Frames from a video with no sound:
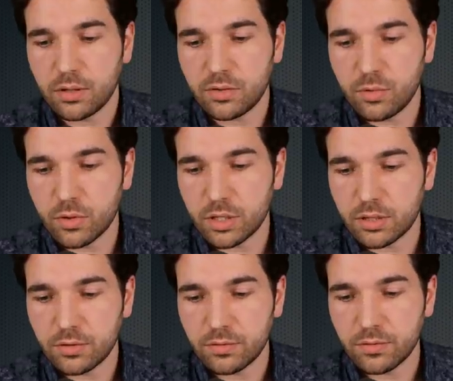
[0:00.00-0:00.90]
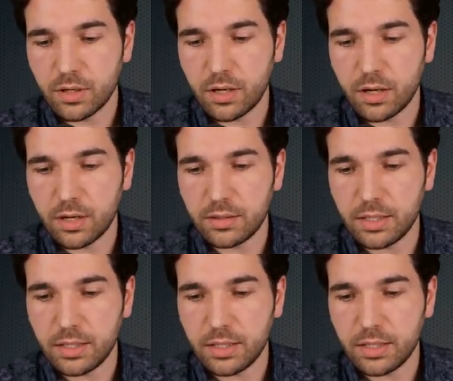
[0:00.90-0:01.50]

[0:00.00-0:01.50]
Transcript: a little more on